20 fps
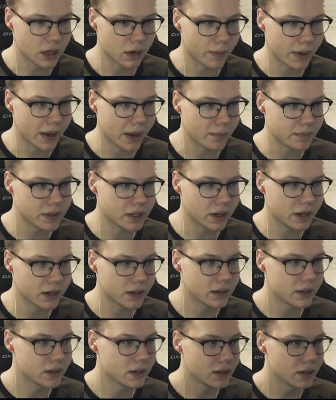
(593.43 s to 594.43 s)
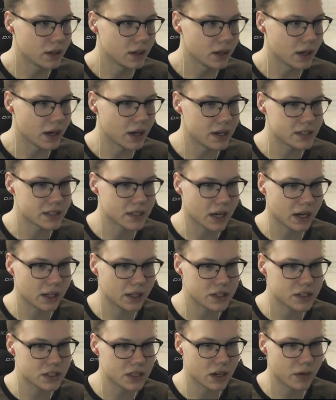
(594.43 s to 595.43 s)
All right, I've I'm never actually been a cop. I just got
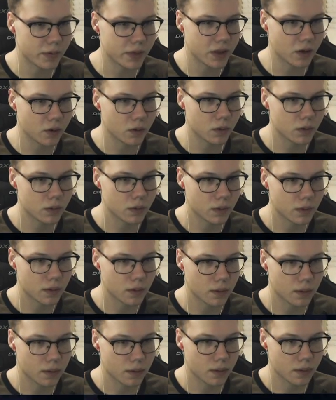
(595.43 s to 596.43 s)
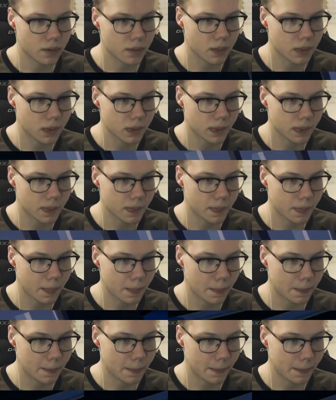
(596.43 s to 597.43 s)
a legendary oh, yo, yo, though. Loads of criminals out here.
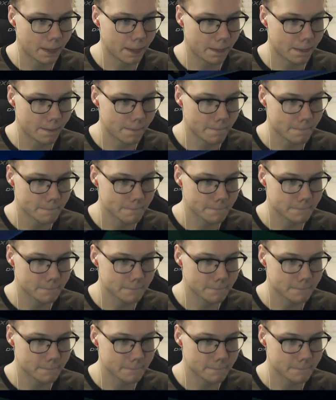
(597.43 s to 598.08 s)
Loads of criminals.